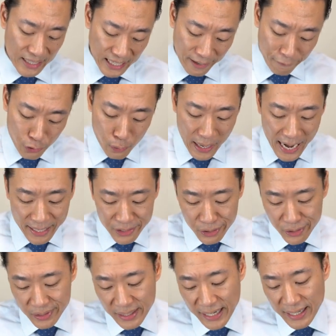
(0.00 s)
If you
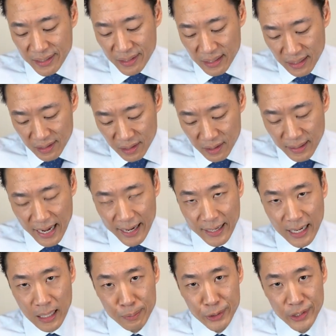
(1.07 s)
exercise stock
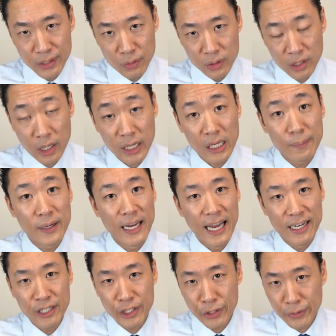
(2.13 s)
options, we're talking about
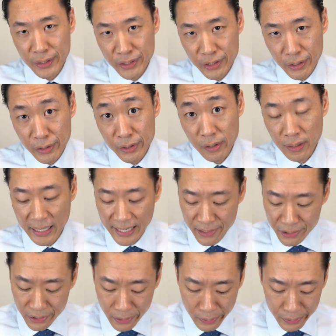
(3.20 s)
NQSOs or
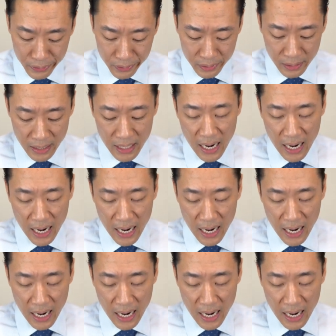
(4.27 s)
ISOs,